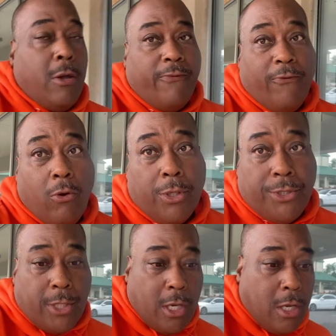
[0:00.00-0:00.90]

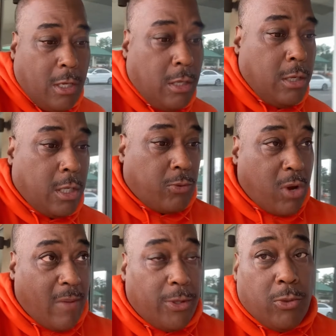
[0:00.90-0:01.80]
Force
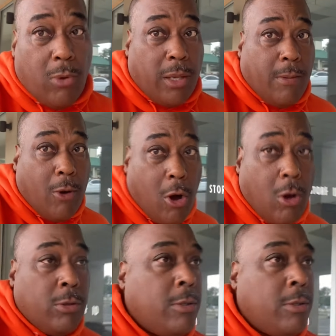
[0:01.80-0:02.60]
Grambling to run the ball.